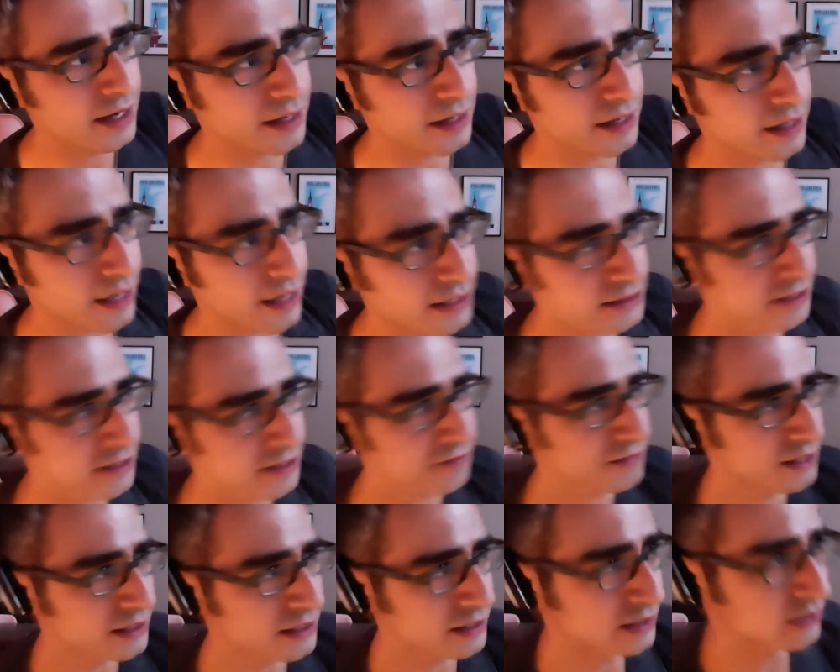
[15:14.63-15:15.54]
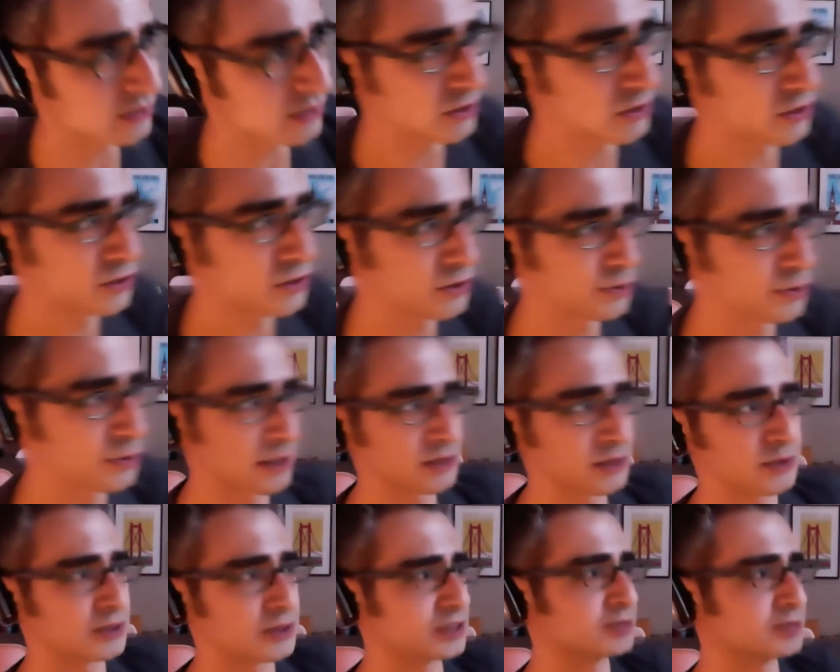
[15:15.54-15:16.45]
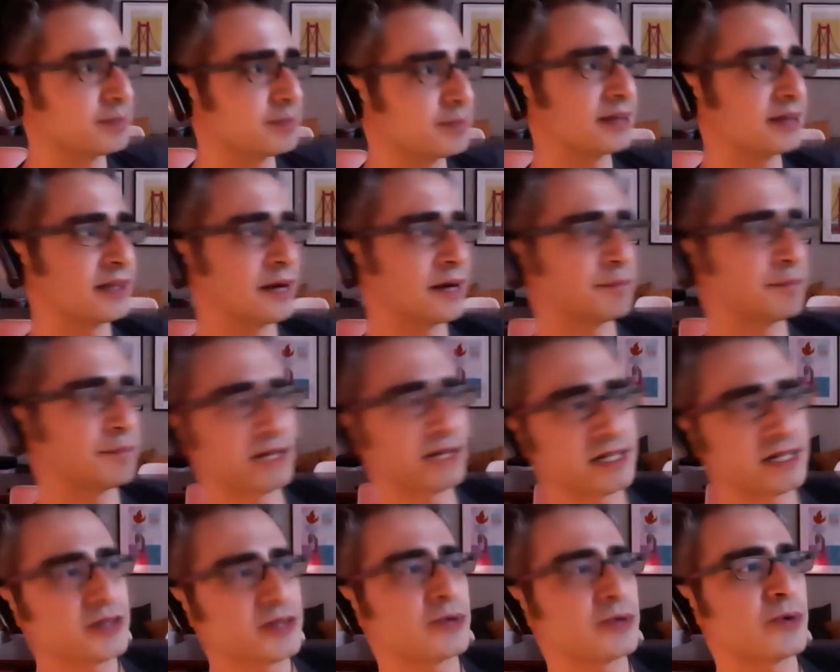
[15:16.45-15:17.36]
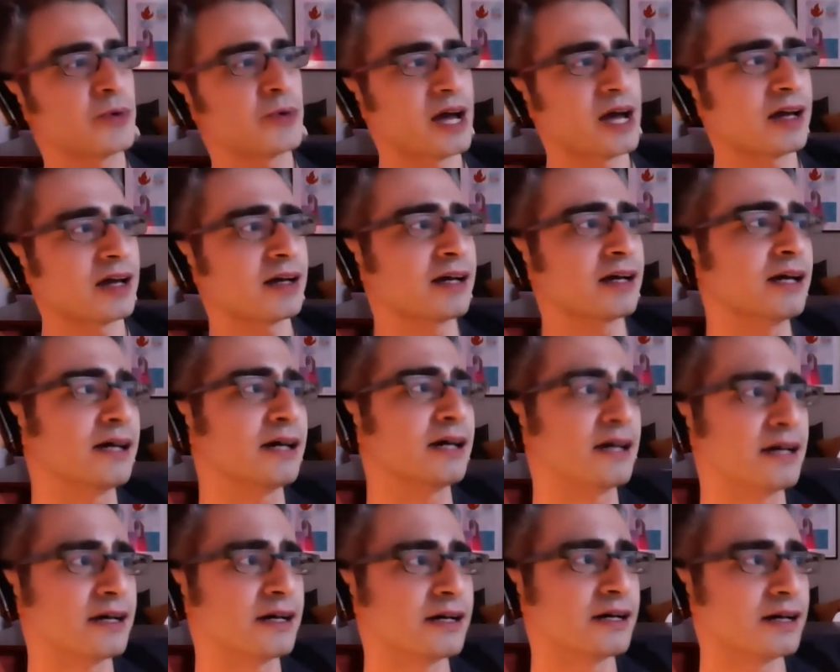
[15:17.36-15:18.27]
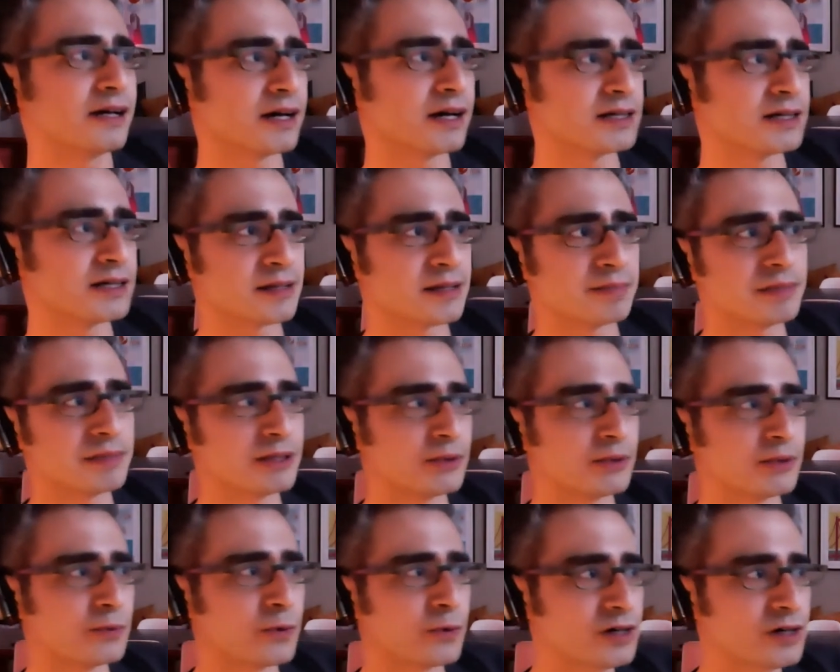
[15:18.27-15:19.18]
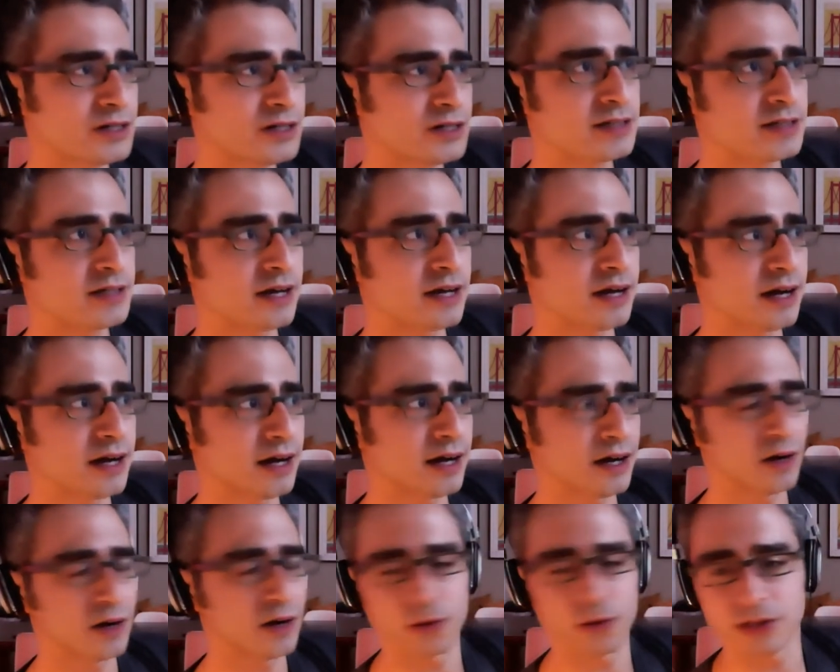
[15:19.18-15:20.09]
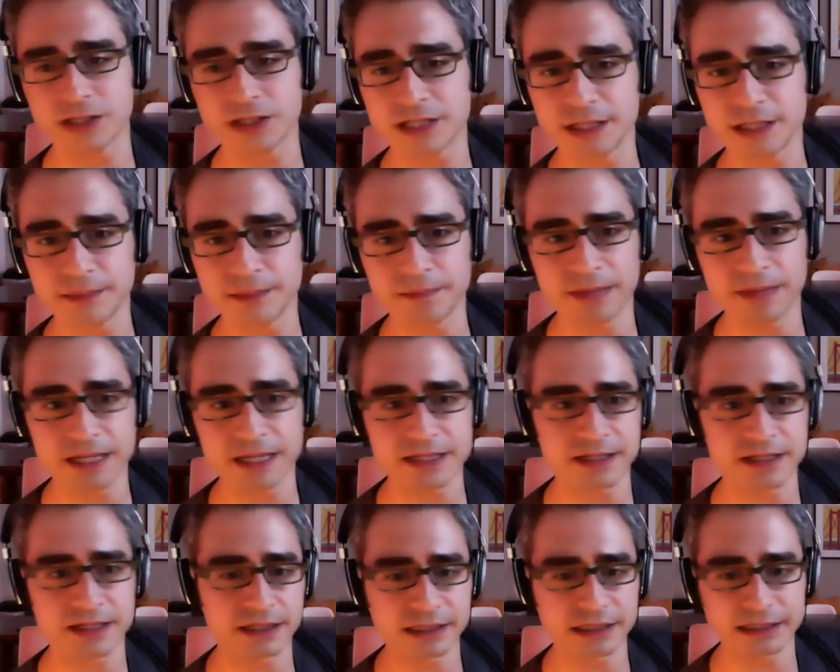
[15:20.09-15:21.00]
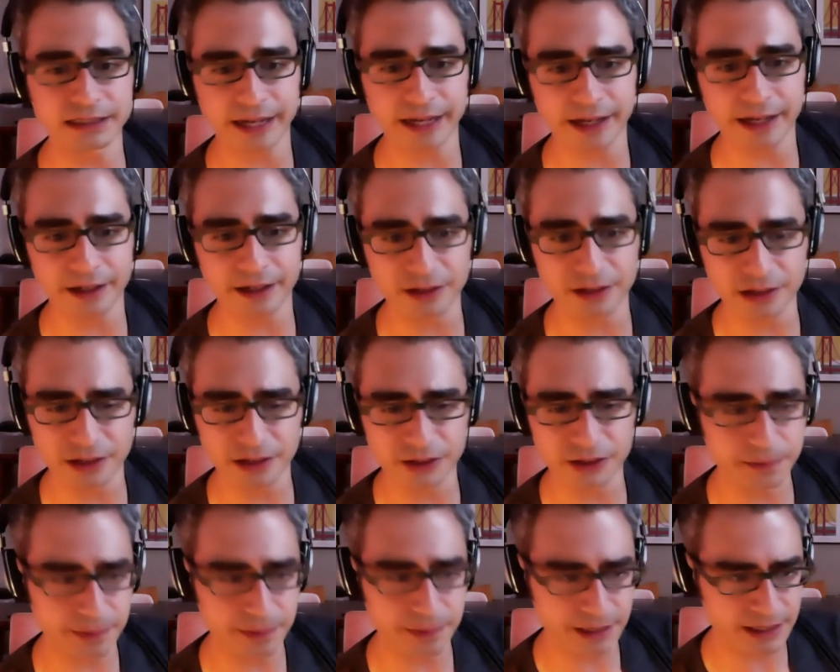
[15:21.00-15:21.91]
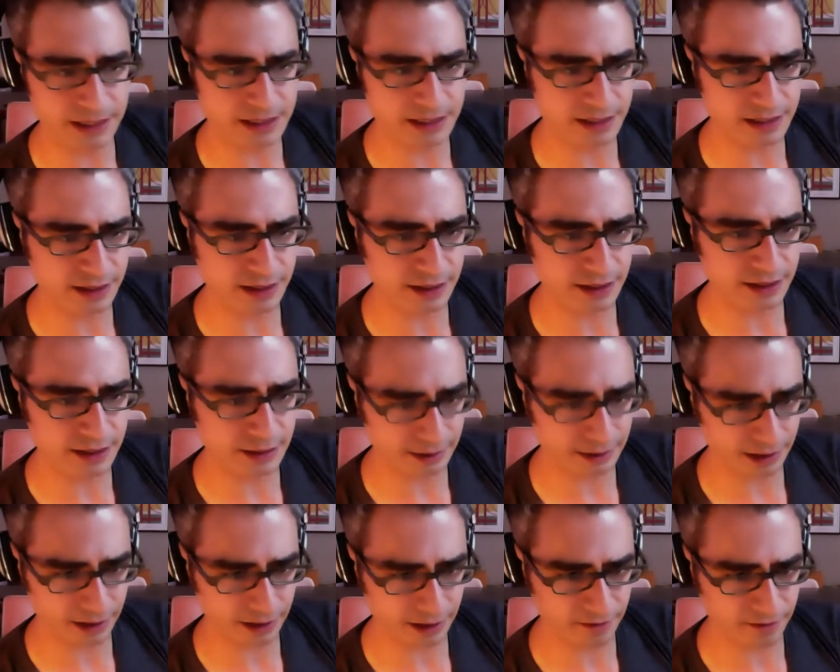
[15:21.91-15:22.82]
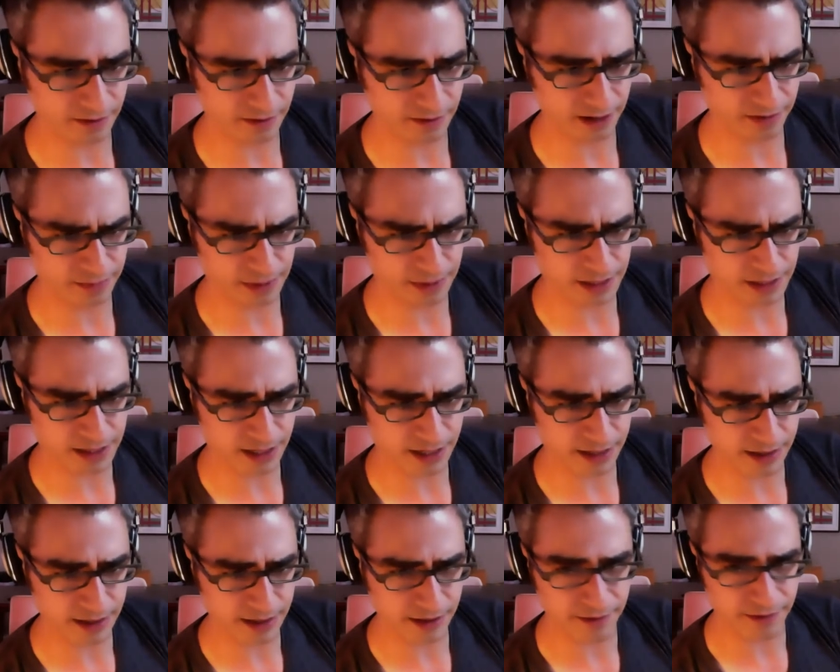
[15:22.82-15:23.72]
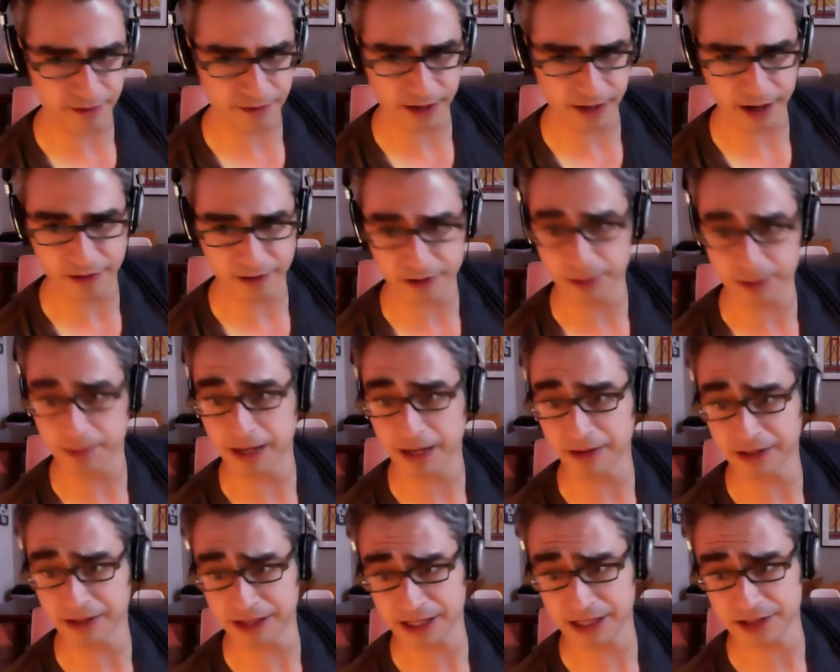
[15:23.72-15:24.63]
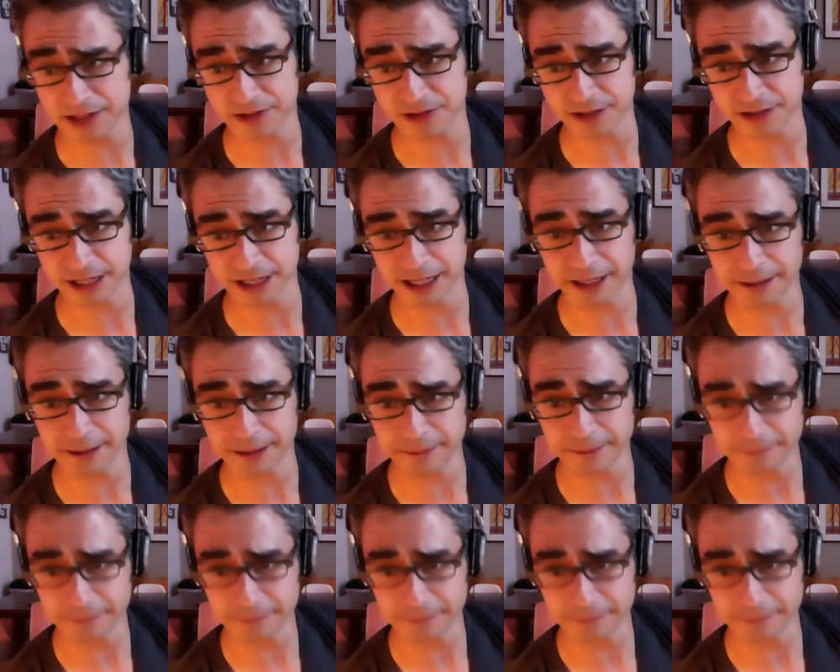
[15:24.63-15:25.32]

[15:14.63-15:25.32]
I definitely do want to expand that. Because of the way assembly works, core team basically take a little piece, I think like 5% of every bounty that's created.